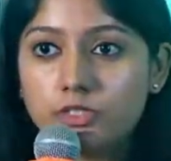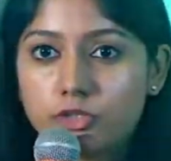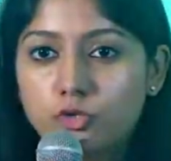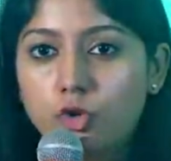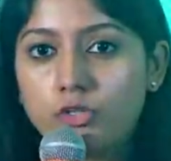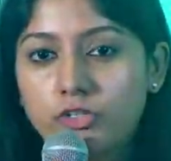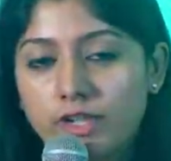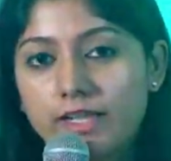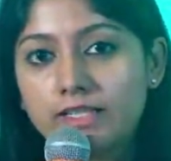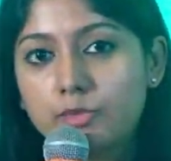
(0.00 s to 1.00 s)
to or
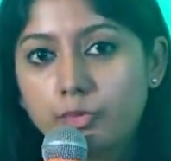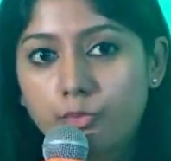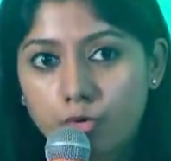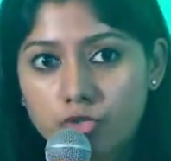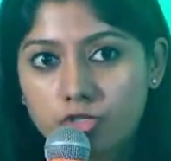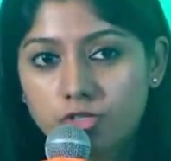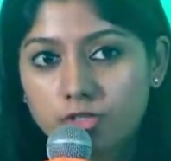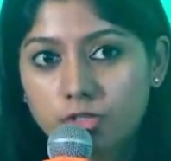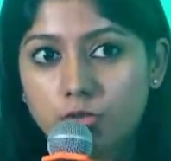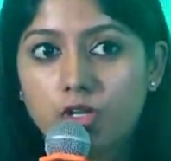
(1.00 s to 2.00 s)
directly
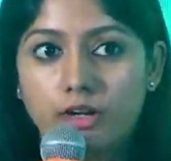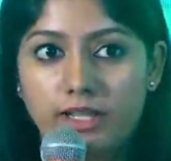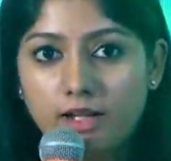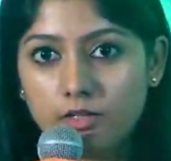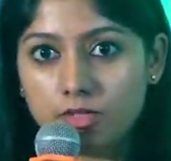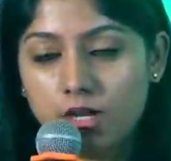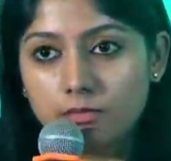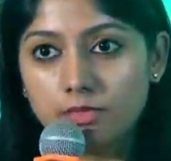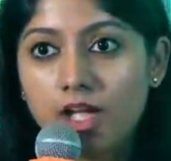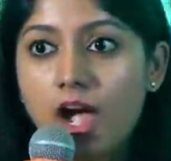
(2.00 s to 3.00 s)
proportional to learning
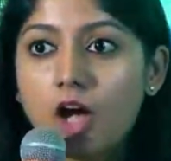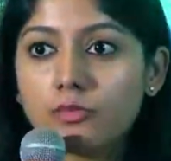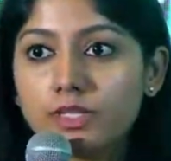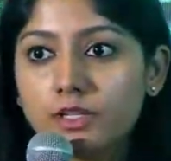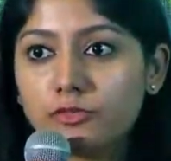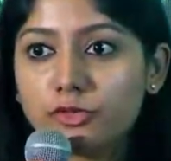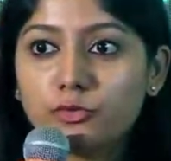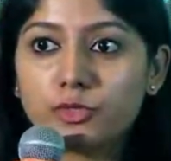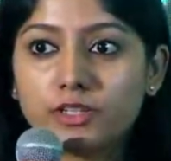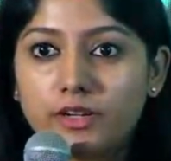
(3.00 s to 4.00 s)
outcome. How many of you
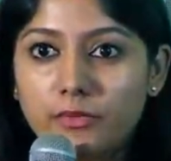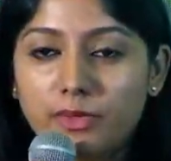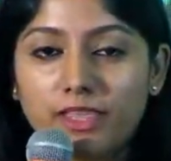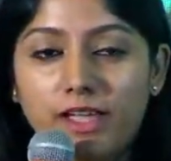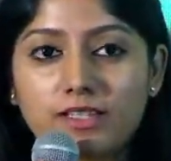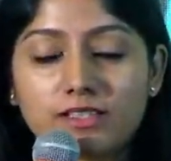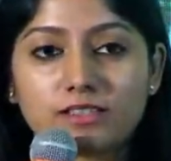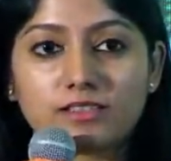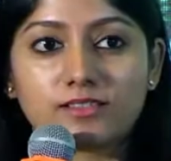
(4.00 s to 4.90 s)
would agree with that?